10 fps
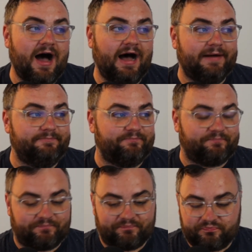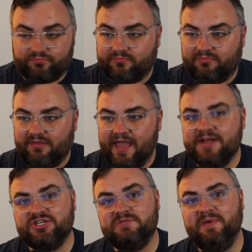
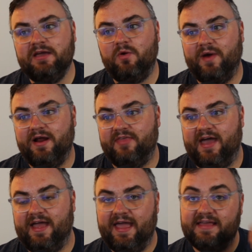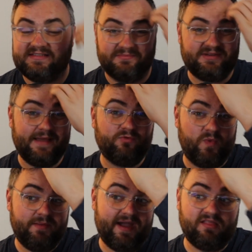And just being aware that, hey, sometimes
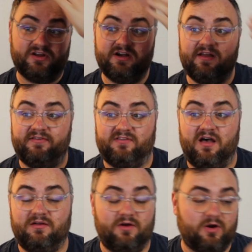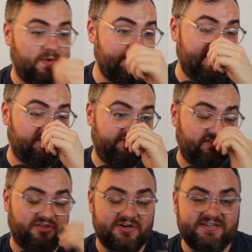we might learn a song, or we might
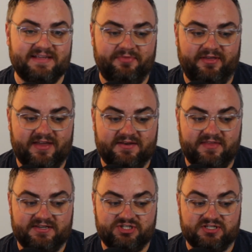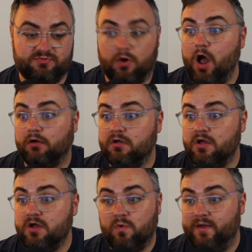learn something that's just wrong.
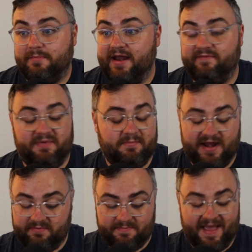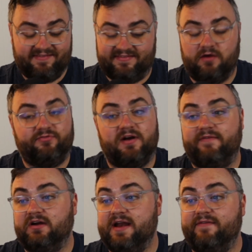It might have been passed down
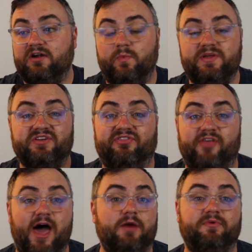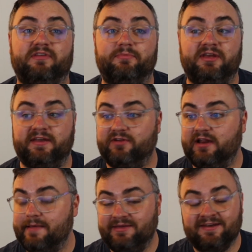forever and ever, and we just thought it was something
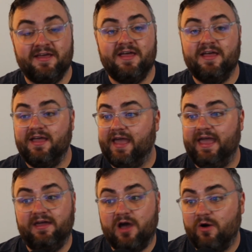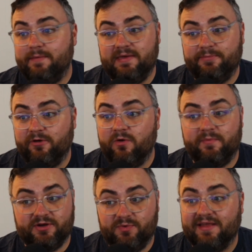different. I mean, hey, Kodai people, we've
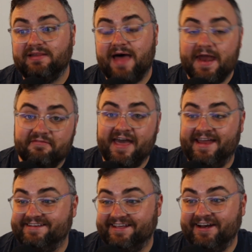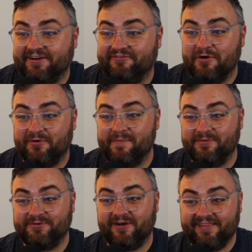been doing a lot of that in our folk
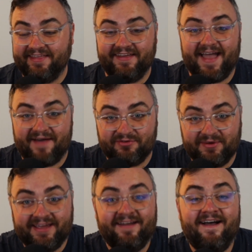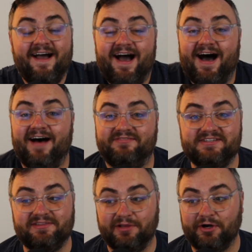repertoire lately, haven't we? Of
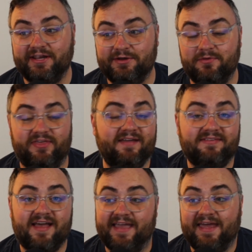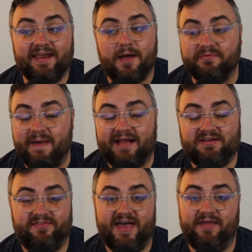just learning new things. Again, it comes back
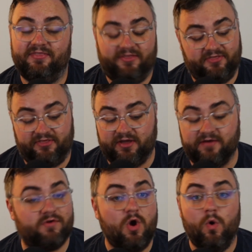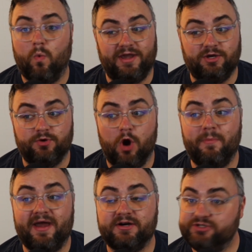to the thing of when you know
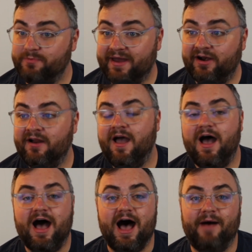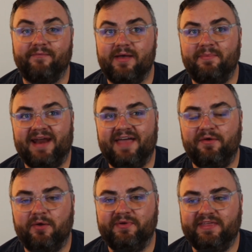better, do better. But I
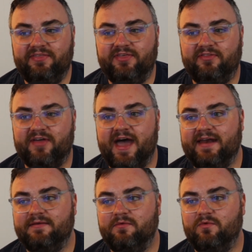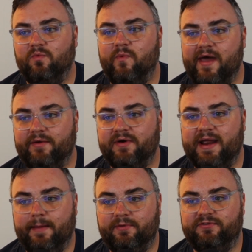really think that when we're
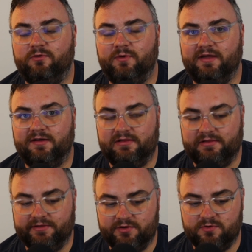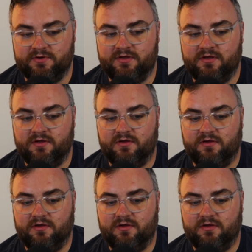able to include